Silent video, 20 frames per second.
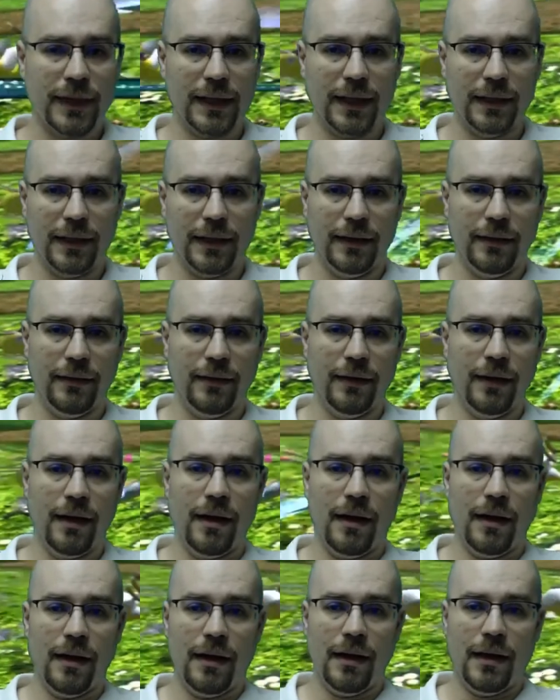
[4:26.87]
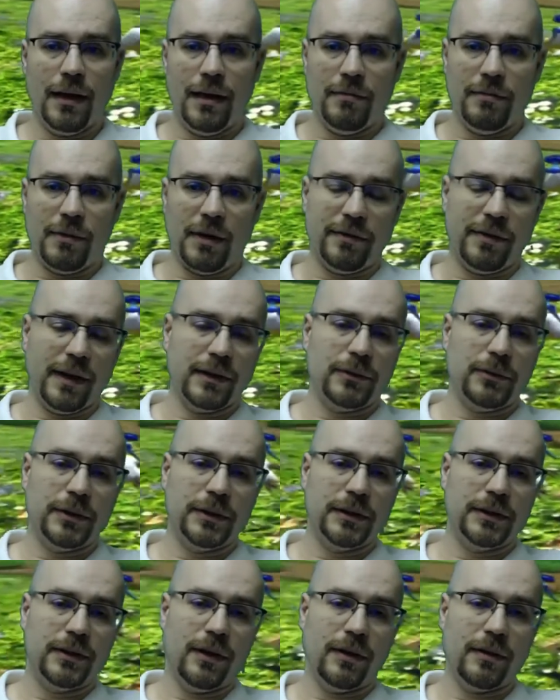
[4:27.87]
My final one
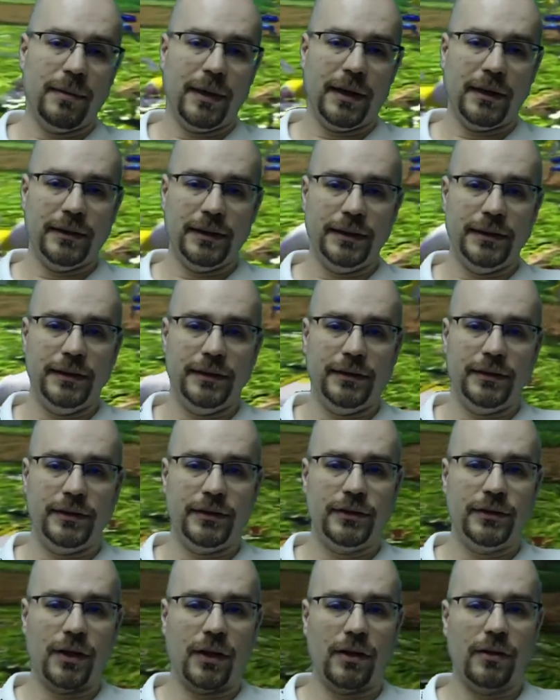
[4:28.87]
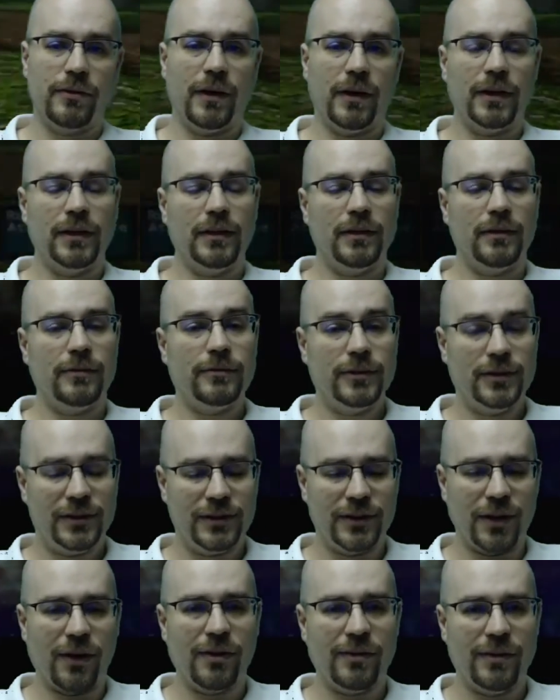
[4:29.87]
to talk about is
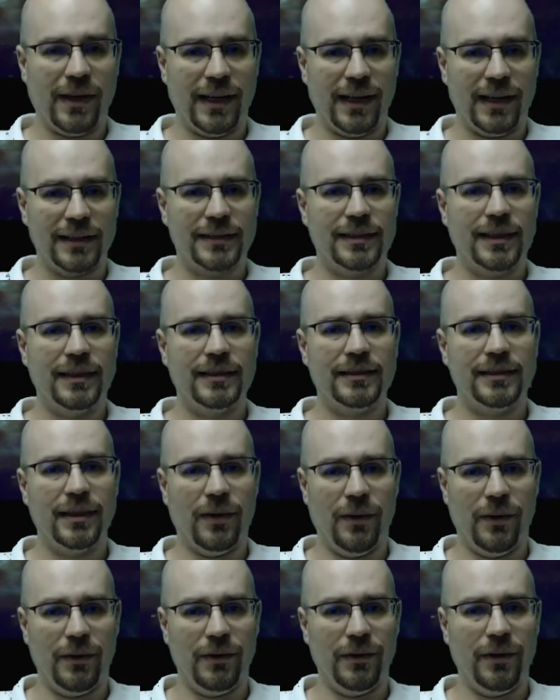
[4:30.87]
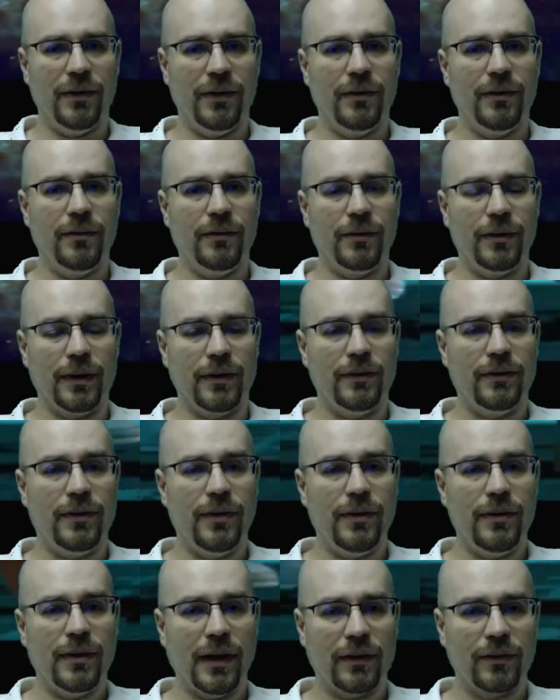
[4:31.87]
Star Fox Assault, released
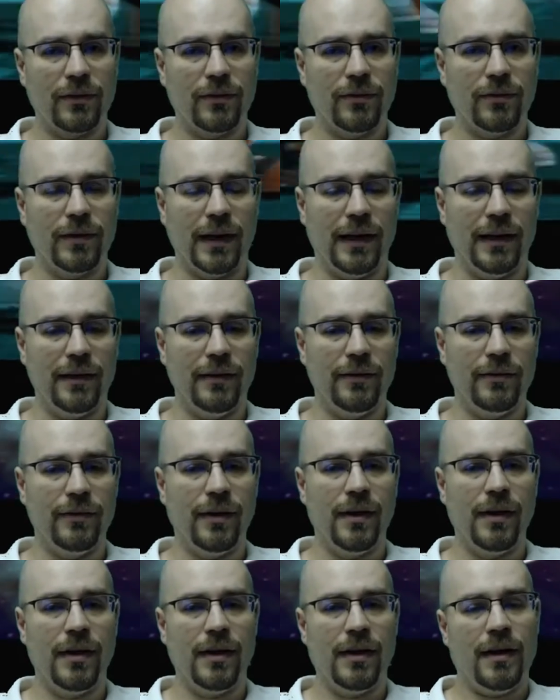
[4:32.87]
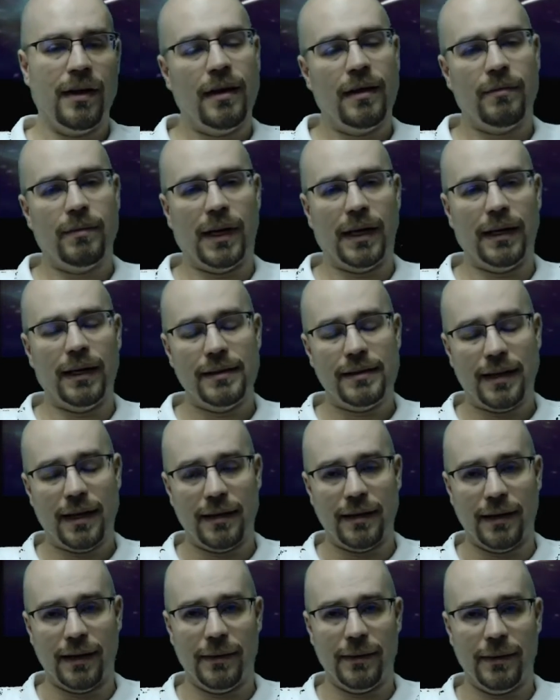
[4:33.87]
2005 by
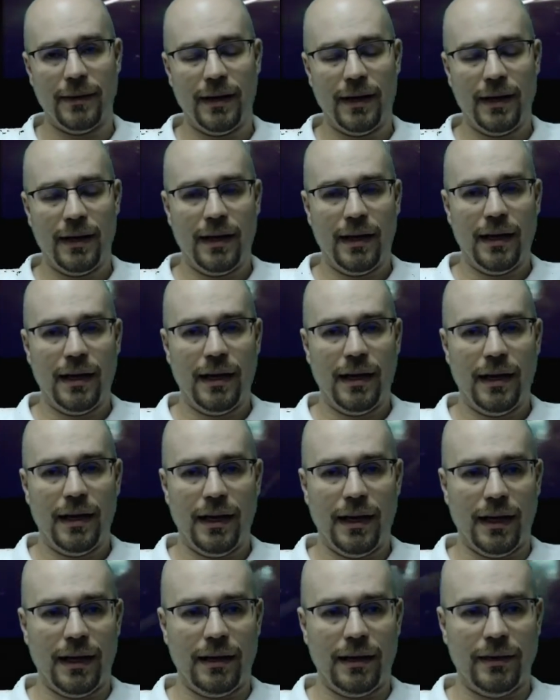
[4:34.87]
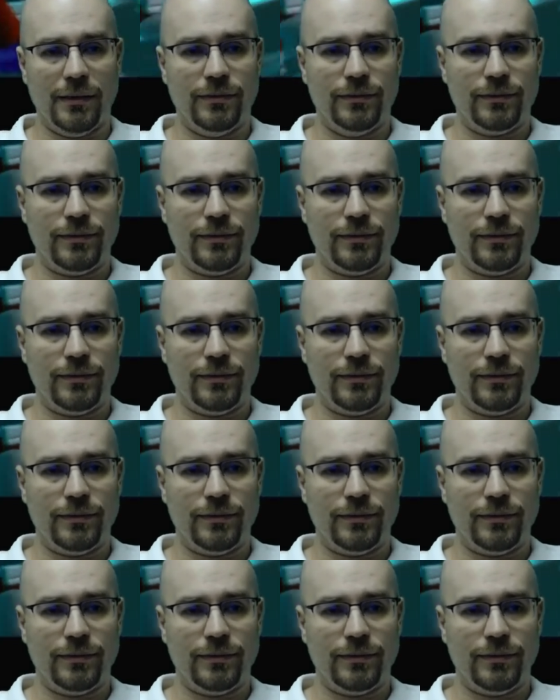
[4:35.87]
Nintendo. I